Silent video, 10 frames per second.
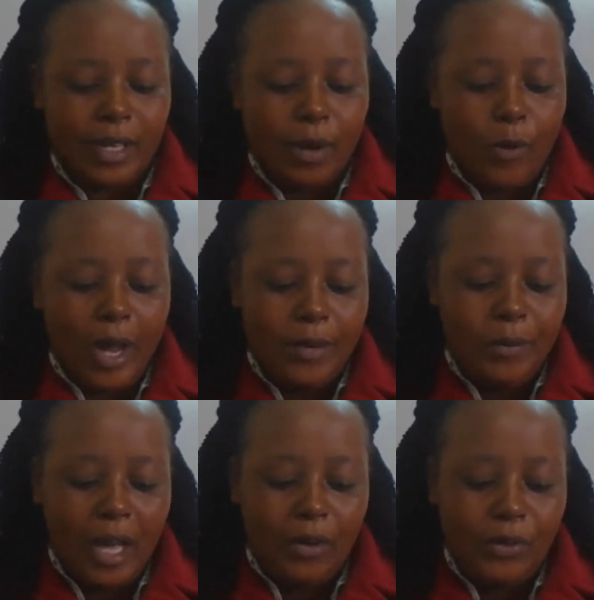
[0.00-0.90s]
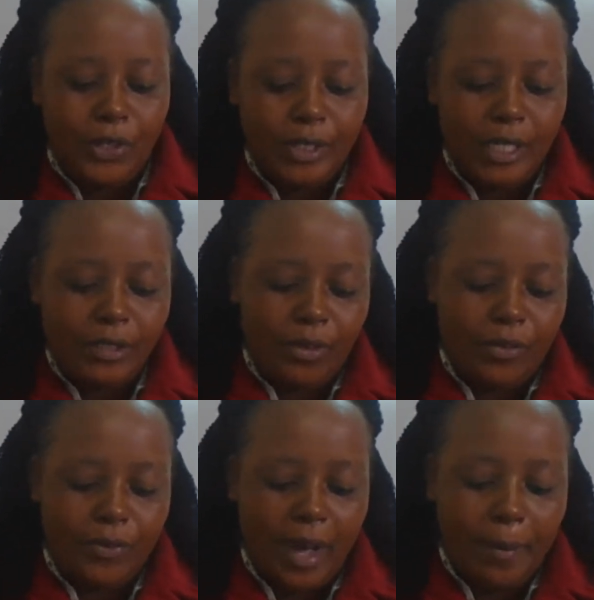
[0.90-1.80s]
1, we have shortage
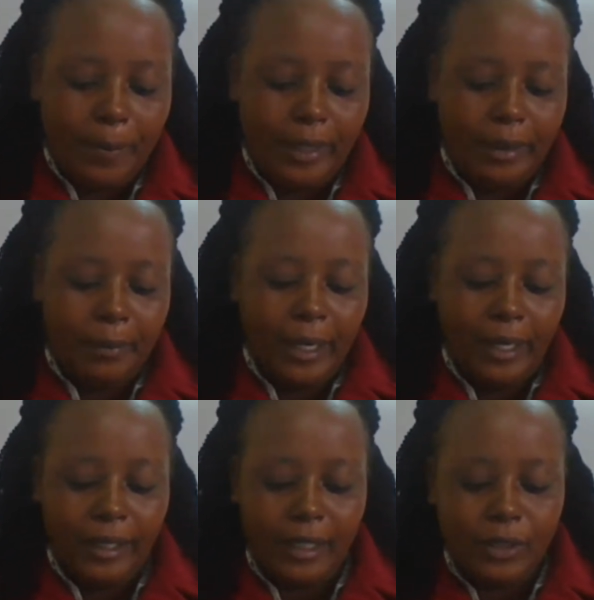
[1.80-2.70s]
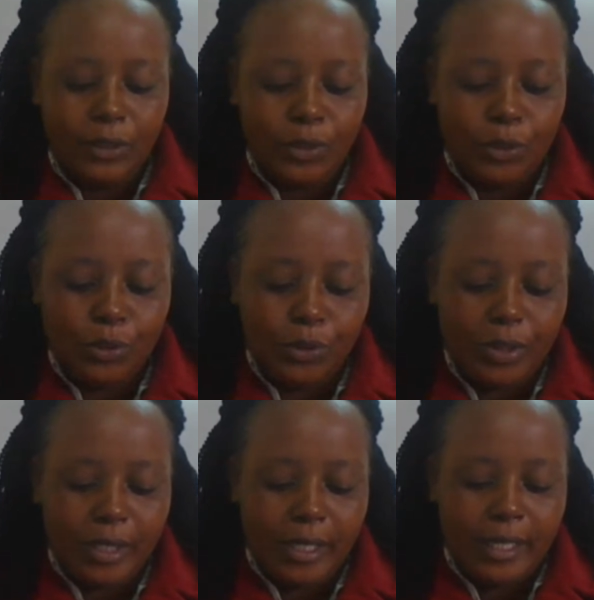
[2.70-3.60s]
of farm labor due
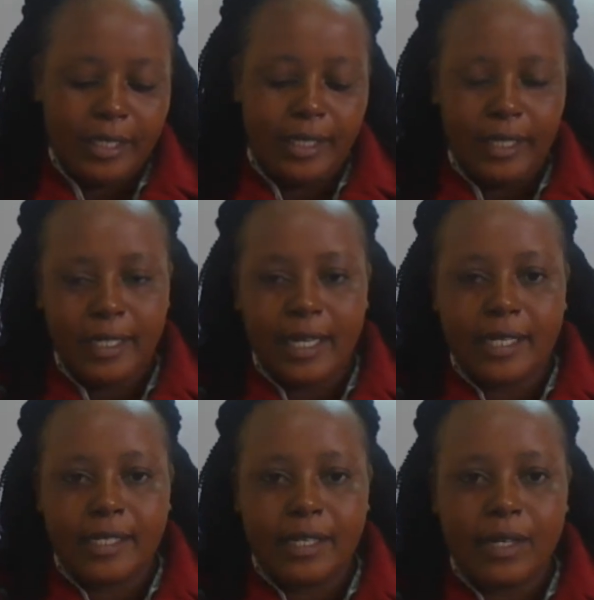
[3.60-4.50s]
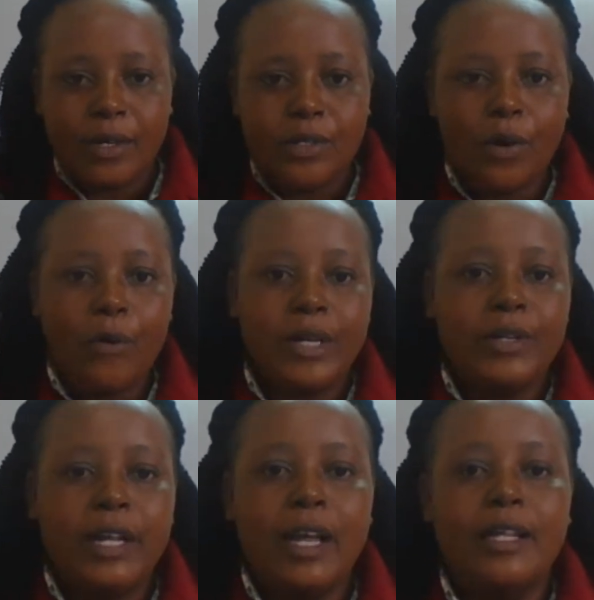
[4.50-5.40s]
to sickness. So when you